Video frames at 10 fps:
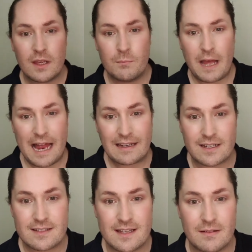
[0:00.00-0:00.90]

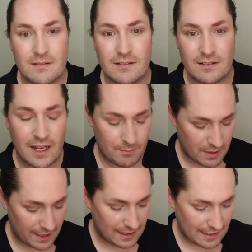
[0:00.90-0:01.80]
palettes in my
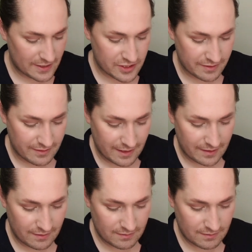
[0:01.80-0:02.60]
collection that